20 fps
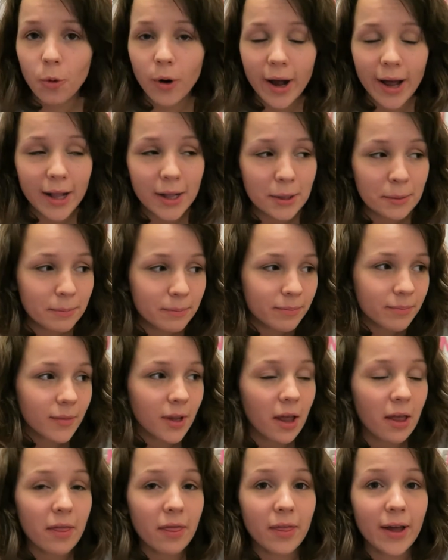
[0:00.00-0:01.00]
Well,
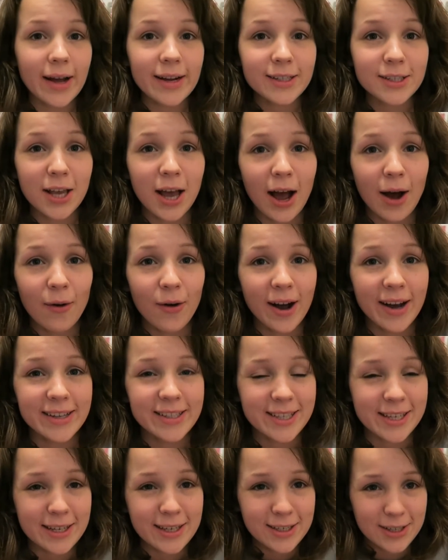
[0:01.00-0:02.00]
that's how
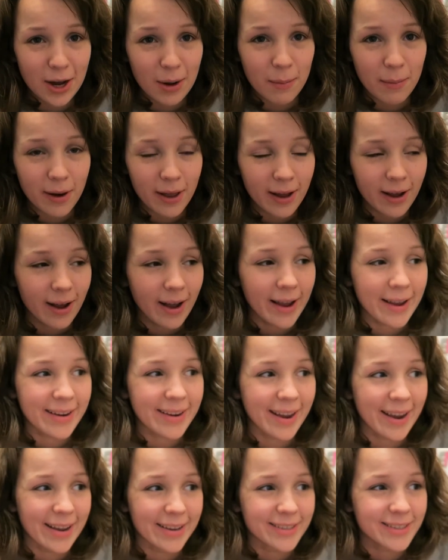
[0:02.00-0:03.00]
I see Tumblr, I
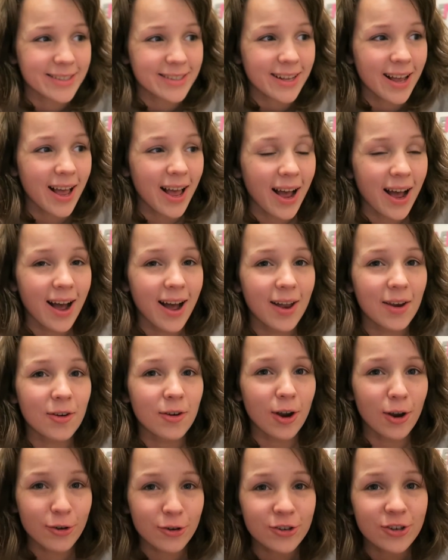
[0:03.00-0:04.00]
guess.
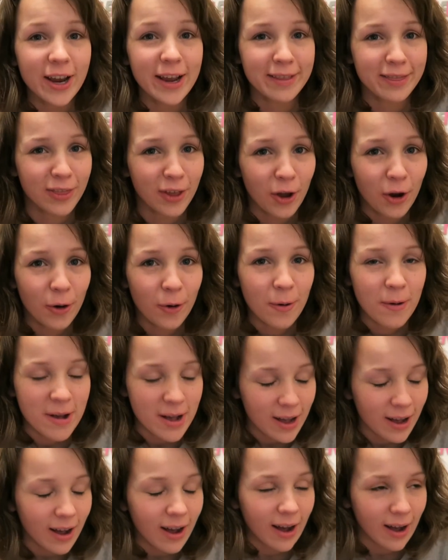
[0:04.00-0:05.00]
No shade though.
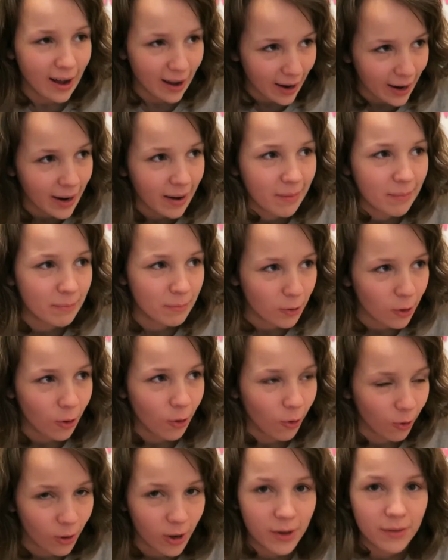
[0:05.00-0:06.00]
I am
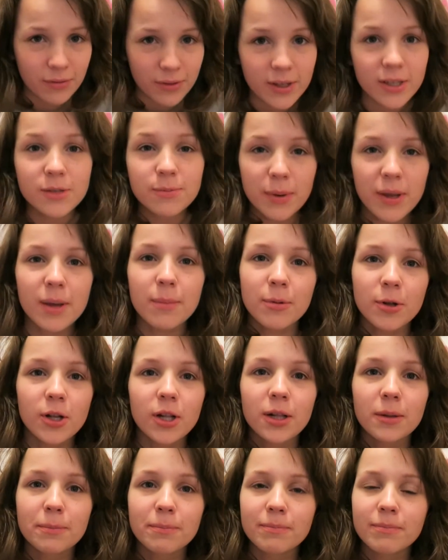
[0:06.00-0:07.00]
all of these
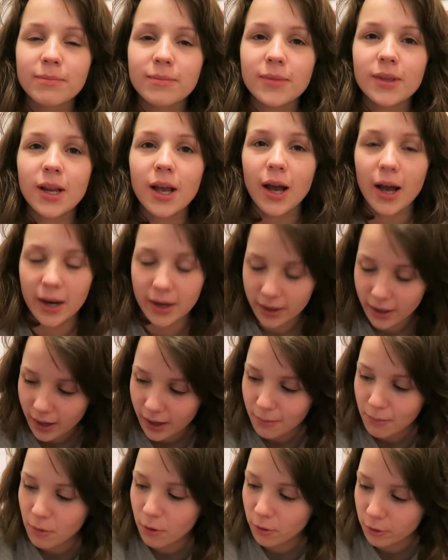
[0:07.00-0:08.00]
people, and
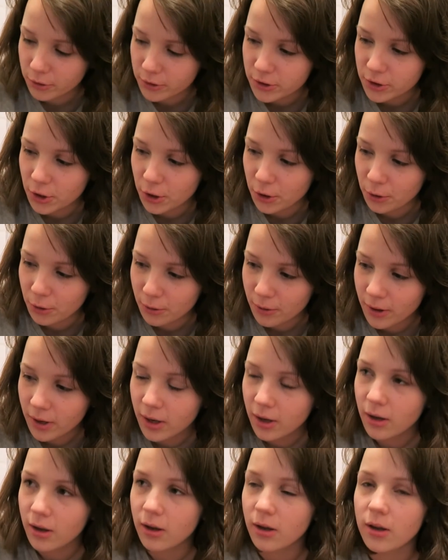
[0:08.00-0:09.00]
I am also
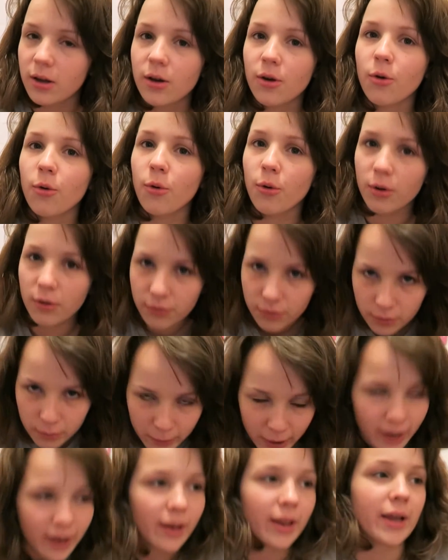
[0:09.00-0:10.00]
all of
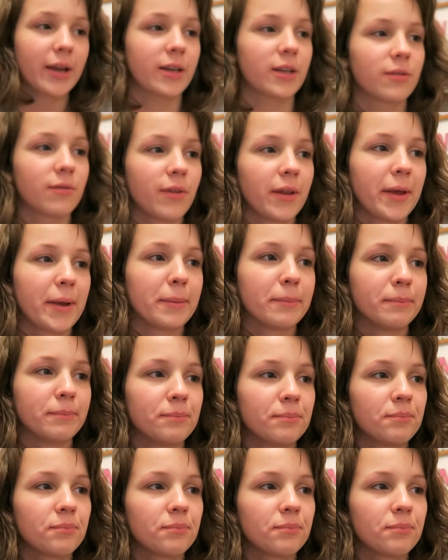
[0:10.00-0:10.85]
them collectively.